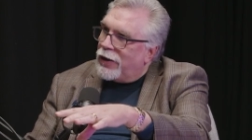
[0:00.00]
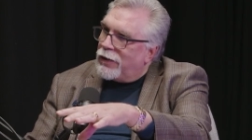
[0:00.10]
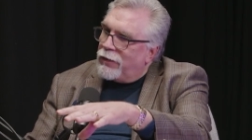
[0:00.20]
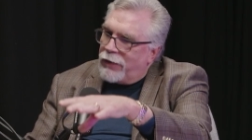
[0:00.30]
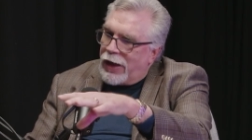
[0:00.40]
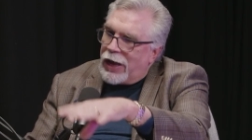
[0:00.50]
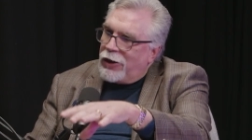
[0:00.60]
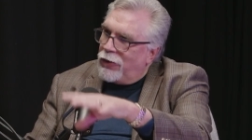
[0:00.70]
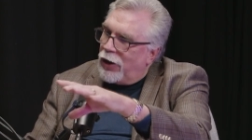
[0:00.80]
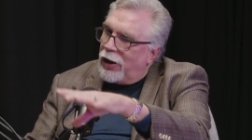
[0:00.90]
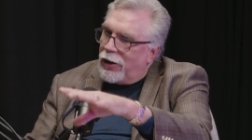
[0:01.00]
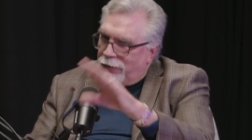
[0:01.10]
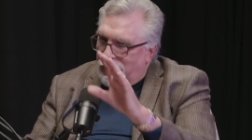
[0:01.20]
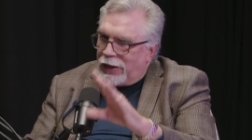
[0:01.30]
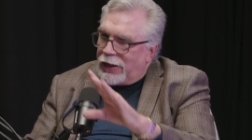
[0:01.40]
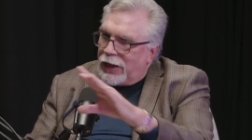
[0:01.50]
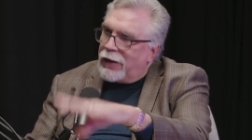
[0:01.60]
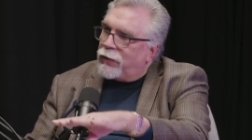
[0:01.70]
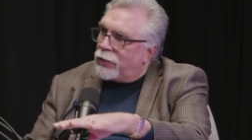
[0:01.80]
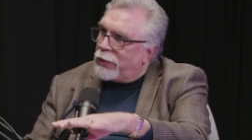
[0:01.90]
the value of getting that
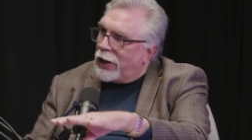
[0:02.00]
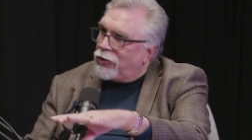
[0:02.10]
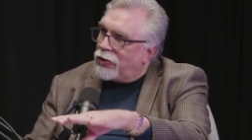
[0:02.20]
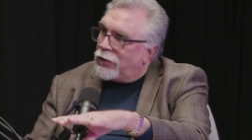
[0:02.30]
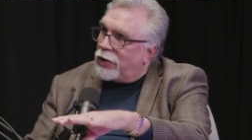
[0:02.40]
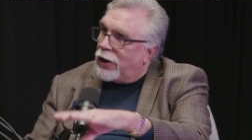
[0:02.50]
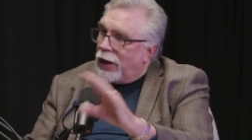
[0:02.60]
information